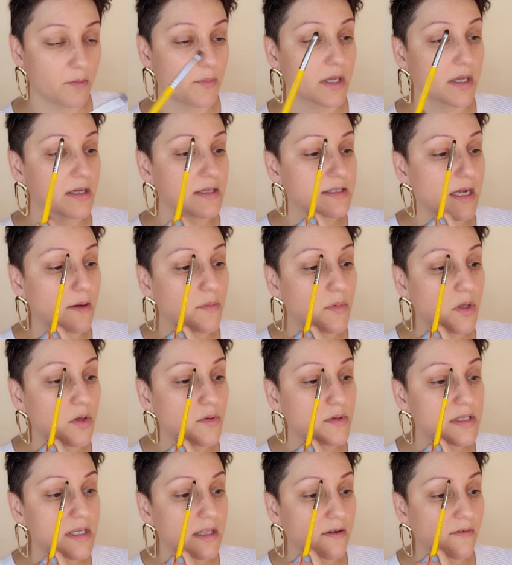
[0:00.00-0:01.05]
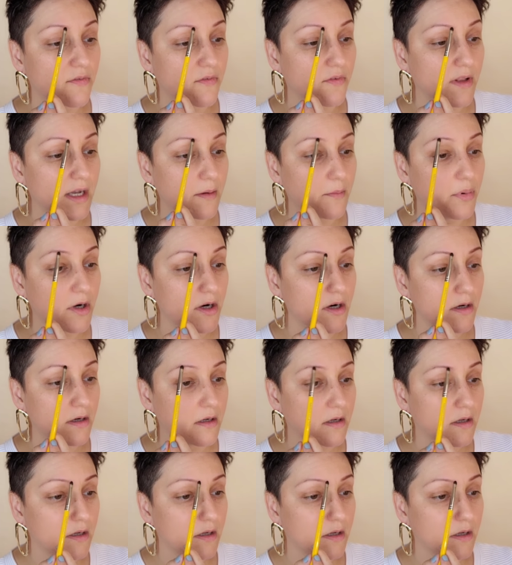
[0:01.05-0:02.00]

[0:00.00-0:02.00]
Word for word: because I'm using the flat part